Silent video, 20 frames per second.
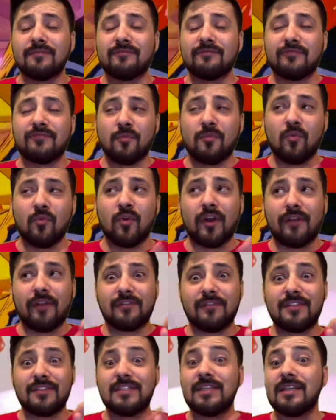from what I've
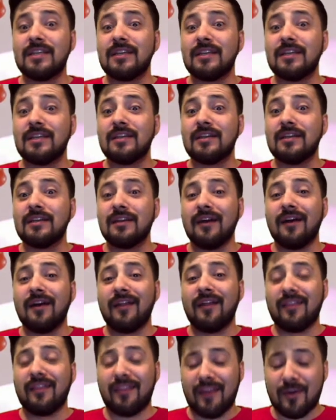seen,
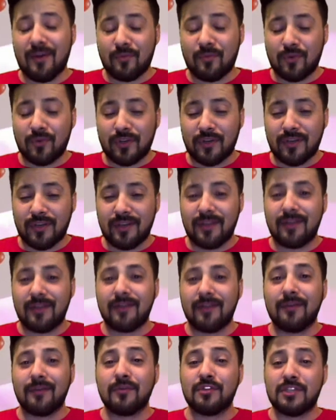that we're gonna get a
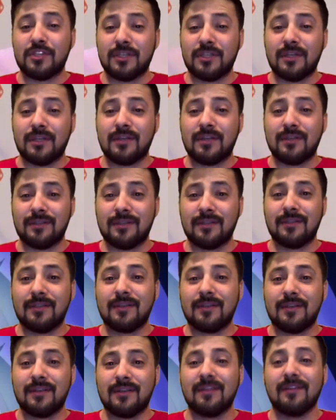Gogeta
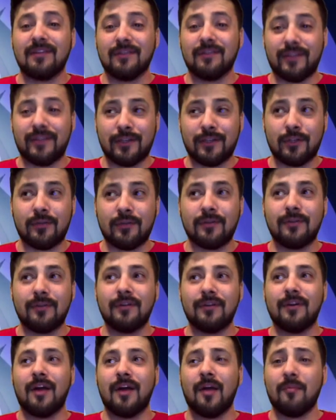leader,
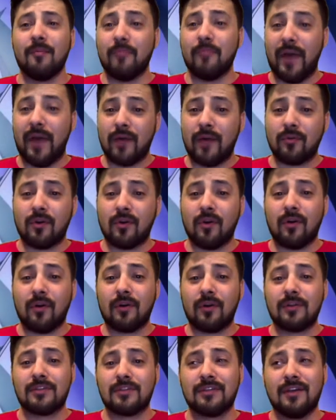battle
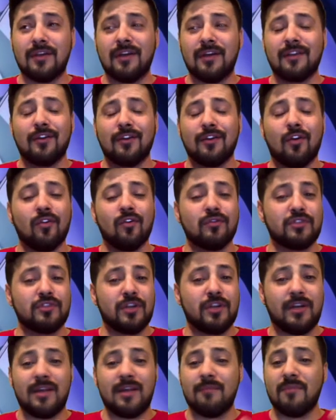cards, the whole
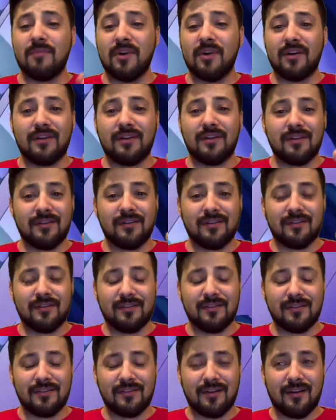Jun Inba
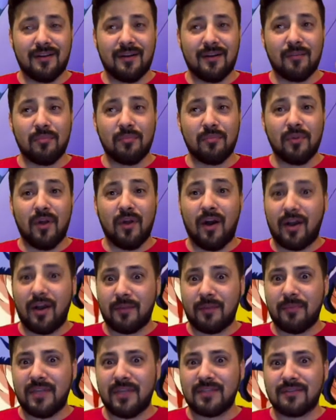
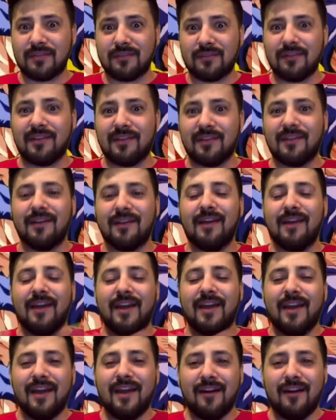block, basically,
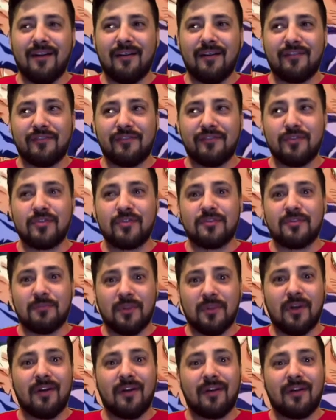fusion
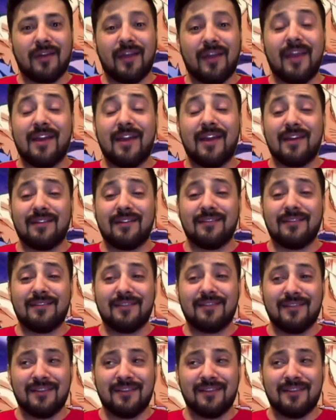block. And